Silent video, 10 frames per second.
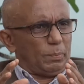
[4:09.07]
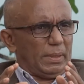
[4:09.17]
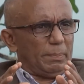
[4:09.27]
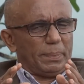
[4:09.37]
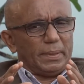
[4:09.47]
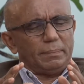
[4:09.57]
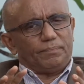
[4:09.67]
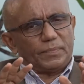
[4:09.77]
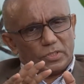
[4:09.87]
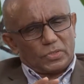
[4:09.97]
people.
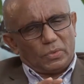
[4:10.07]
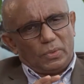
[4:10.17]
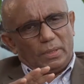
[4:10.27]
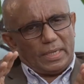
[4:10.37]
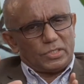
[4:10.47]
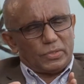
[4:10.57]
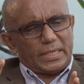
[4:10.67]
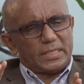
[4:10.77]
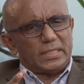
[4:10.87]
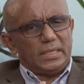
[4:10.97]
So as you
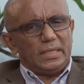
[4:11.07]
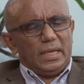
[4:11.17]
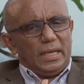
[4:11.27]
can see,